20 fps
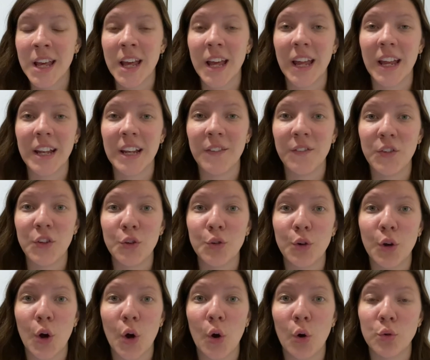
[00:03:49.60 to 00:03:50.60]
And if you
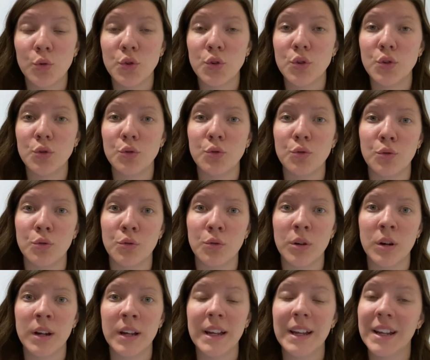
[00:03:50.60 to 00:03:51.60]
go
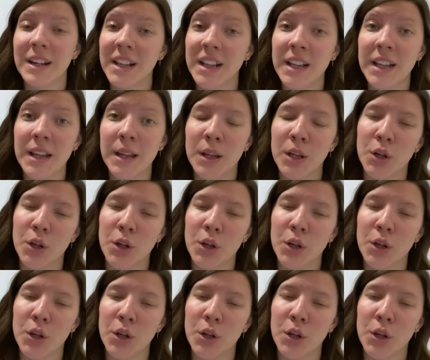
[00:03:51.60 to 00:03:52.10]
to Italy,